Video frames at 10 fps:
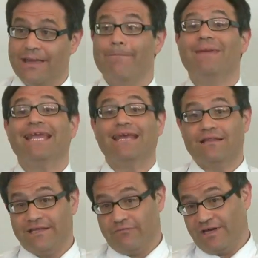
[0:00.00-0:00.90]

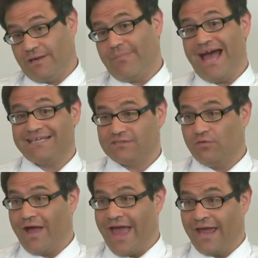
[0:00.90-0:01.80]
immediately when you pass
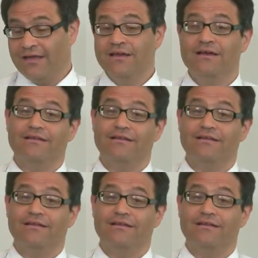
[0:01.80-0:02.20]
away